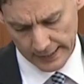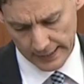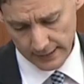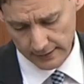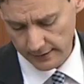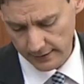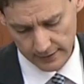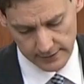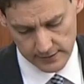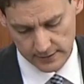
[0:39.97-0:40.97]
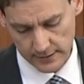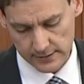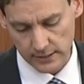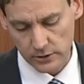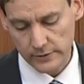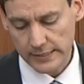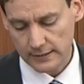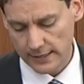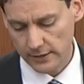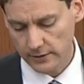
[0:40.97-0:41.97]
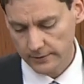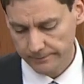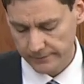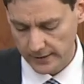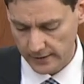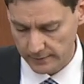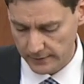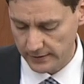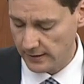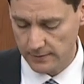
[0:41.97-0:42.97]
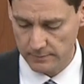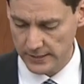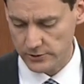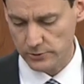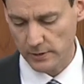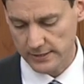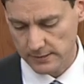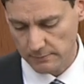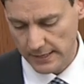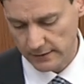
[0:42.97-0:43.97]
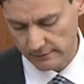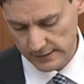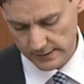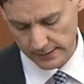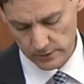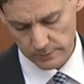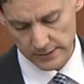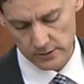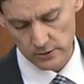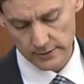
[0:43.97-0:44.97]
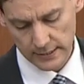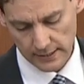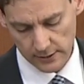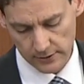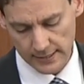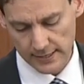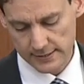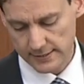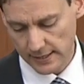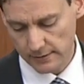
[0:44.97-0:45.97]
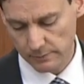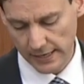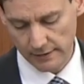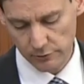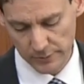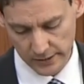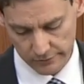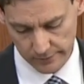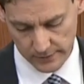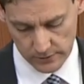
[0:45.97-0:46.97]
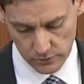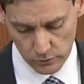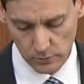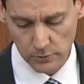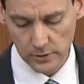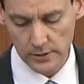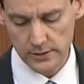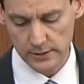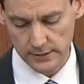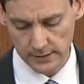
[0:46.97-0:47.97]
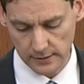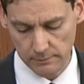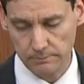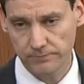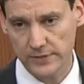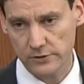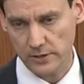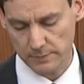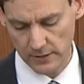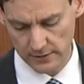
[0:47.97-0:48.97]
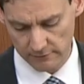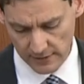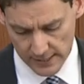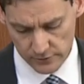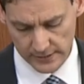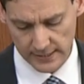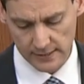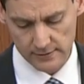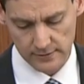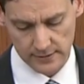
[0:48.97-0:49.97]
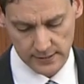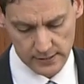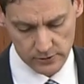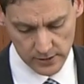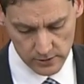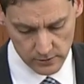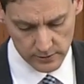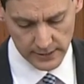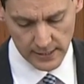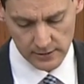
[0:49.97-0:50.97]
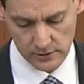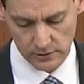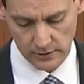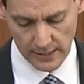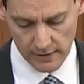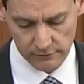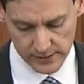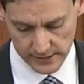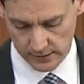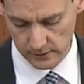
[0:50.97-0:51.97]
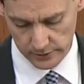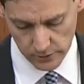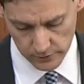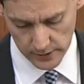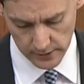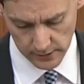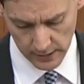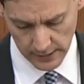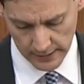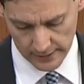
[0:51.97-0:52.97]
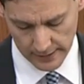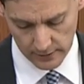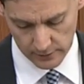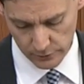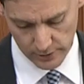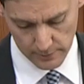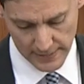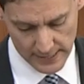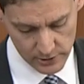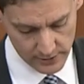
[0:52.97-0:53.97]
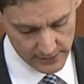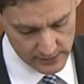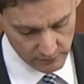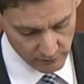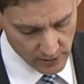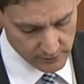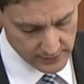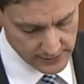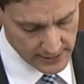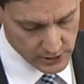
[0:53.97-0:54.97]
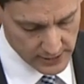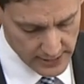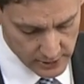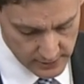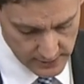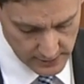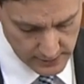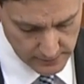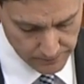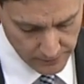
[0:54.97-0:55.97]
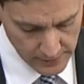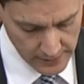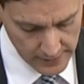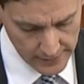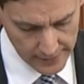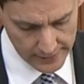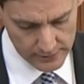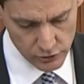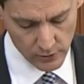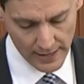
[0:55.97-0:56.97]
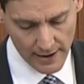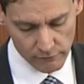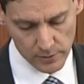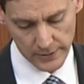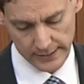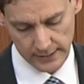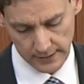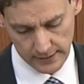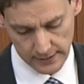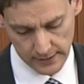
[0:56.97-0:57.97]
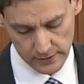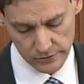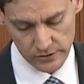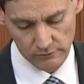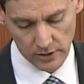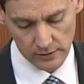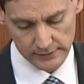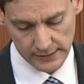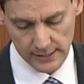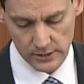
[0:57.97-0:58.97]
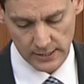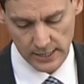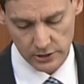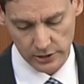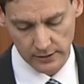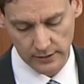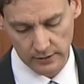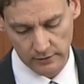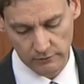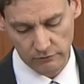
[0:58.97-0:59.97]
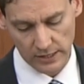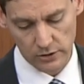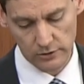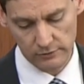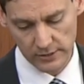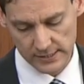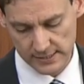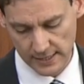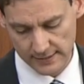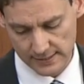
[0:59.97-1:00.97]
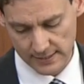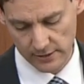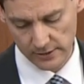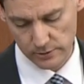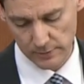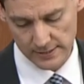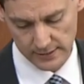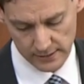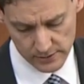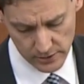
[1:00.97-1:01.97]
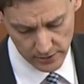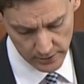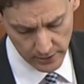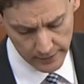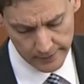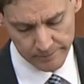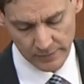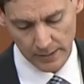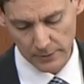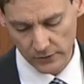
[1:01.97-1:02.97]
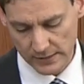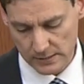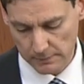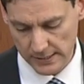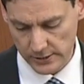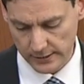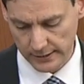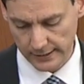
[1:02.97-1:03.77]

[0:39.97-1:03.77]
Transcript: And it's a unique letter, and the minister's probably seen many of these letters, but it's a unique letter in that it's signed by everybody from the school board to the District Parent Advisory Council, the District Student Council, every single union that you can imagine that's involved in the education system. In short, everybody who's involved in education in Vancouver has signed this letter expressing concern about this budget